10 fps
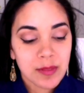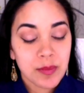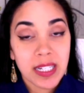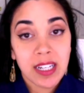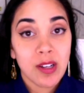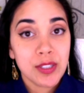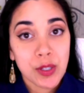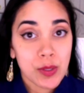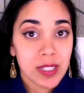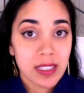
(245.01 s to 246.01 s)
But he also
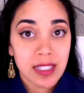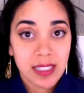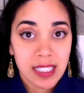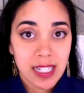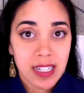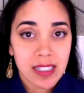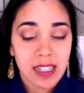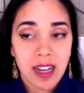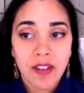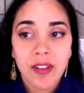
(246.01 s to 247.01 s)
goes into the details
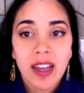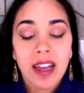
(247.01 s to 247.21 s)
of